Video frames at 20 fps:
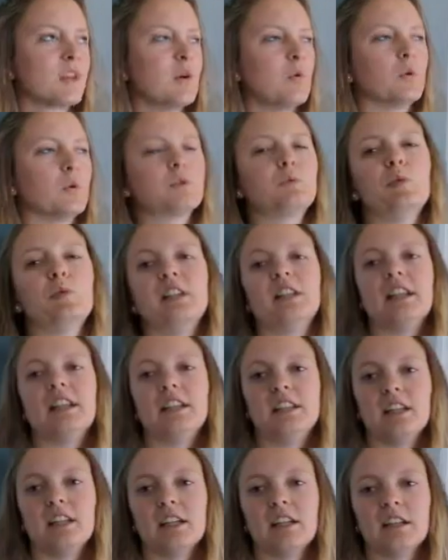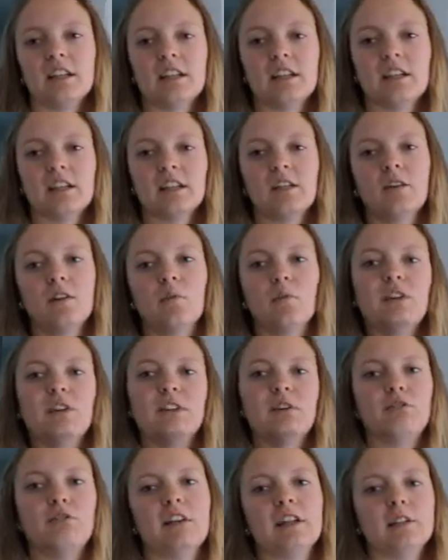what were they thinking when
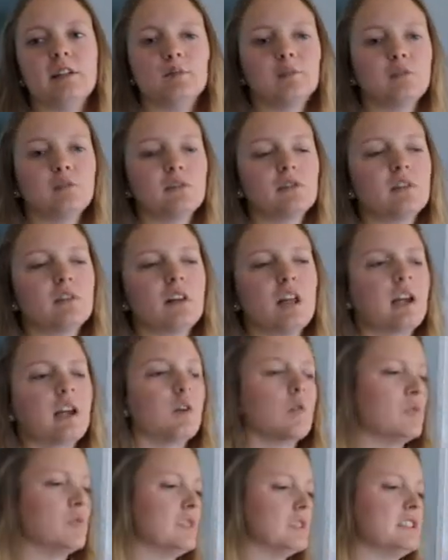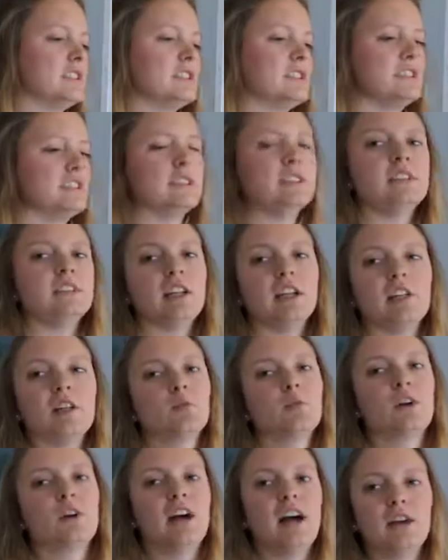they read the book, like what is this
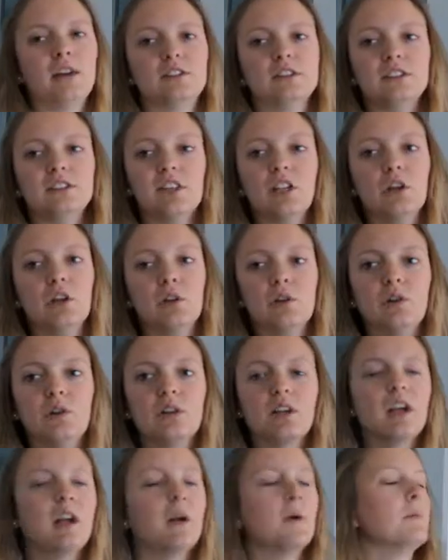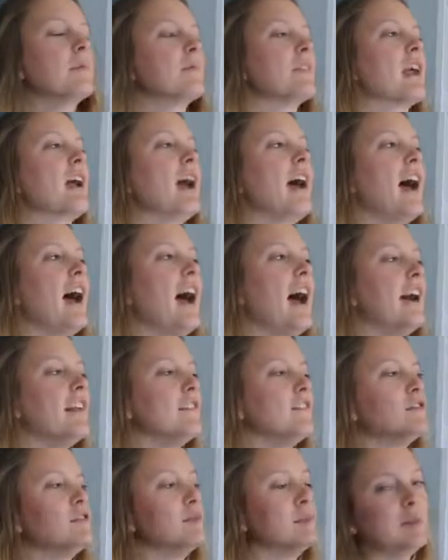thing, how does it look.
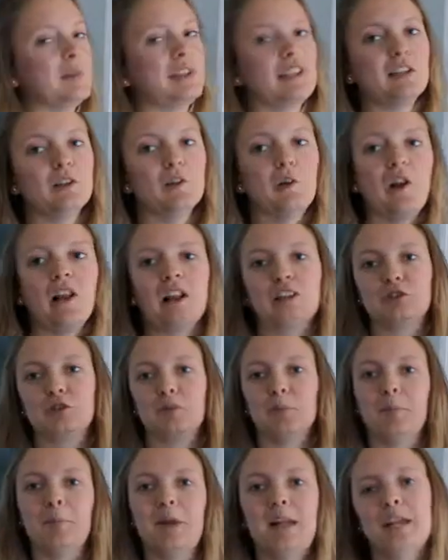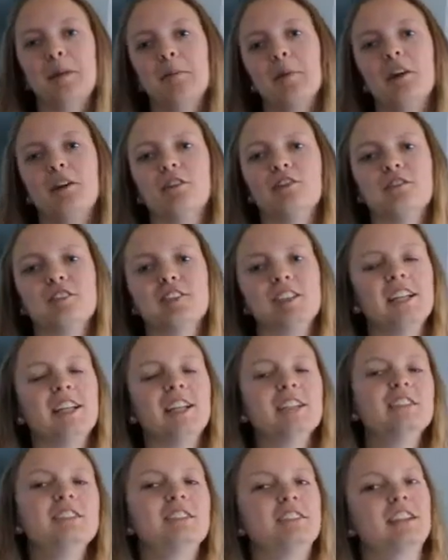And for me, who like make my own
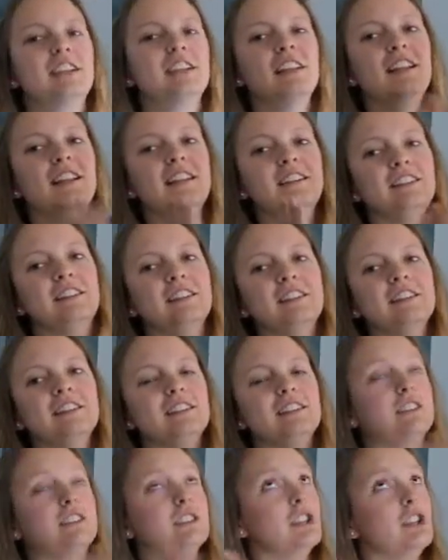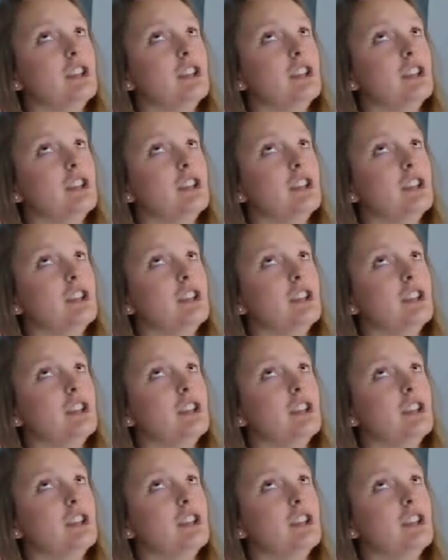things, this is